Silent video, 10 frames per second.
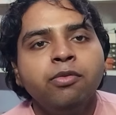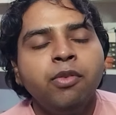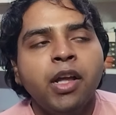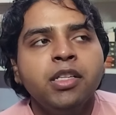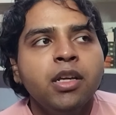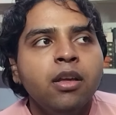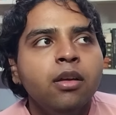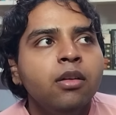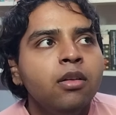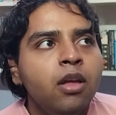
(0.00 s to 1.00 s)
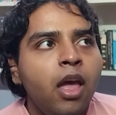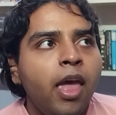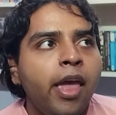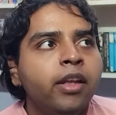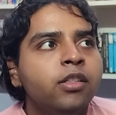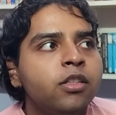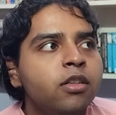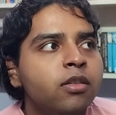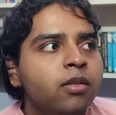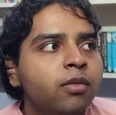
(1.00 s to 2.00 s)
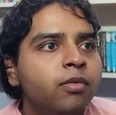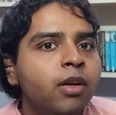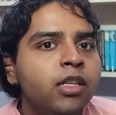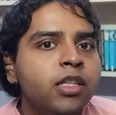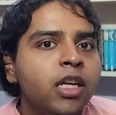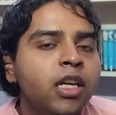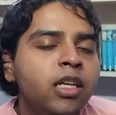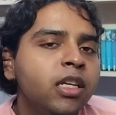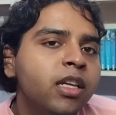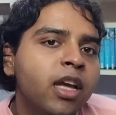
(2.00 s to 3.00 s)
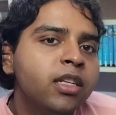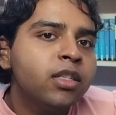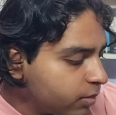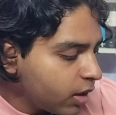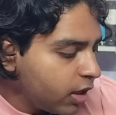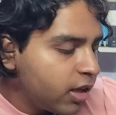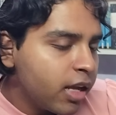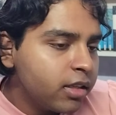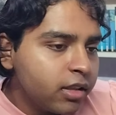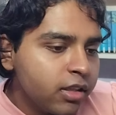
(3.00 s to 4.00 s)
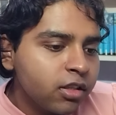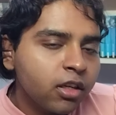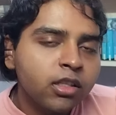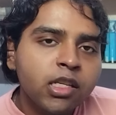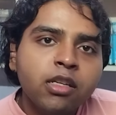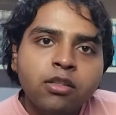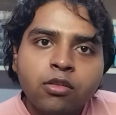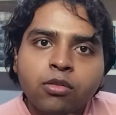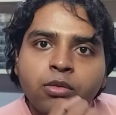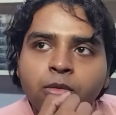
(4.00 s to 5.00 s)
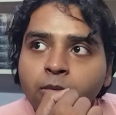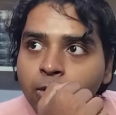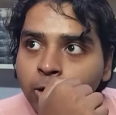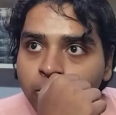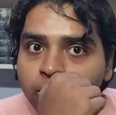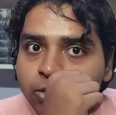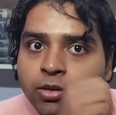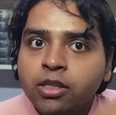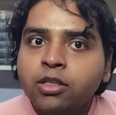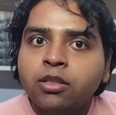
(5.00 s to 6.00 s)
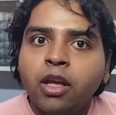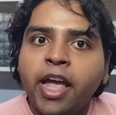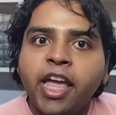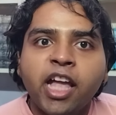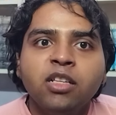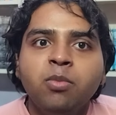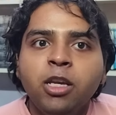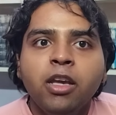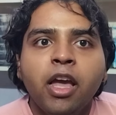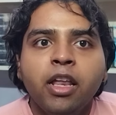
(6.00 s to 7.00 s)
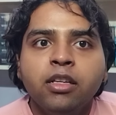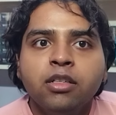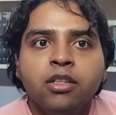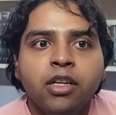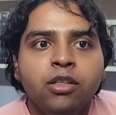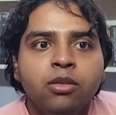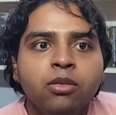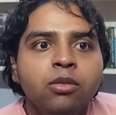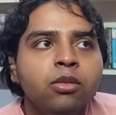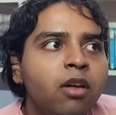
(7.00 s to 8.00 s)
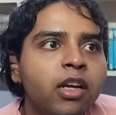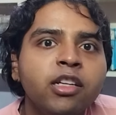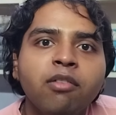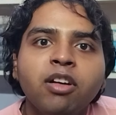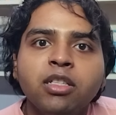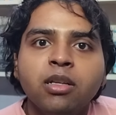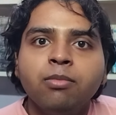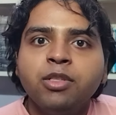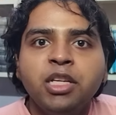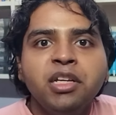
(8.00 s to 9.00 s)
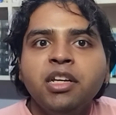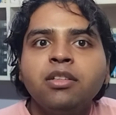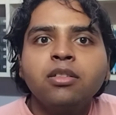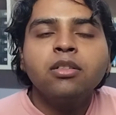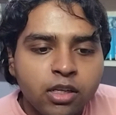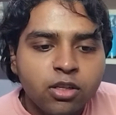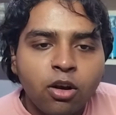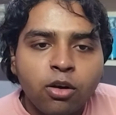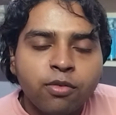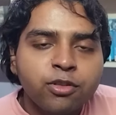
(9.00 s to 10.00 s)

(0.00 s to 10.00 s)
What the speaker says: fighting. And one day he gets instructed to go to this academy and try to uncover some secrets. There's a lot of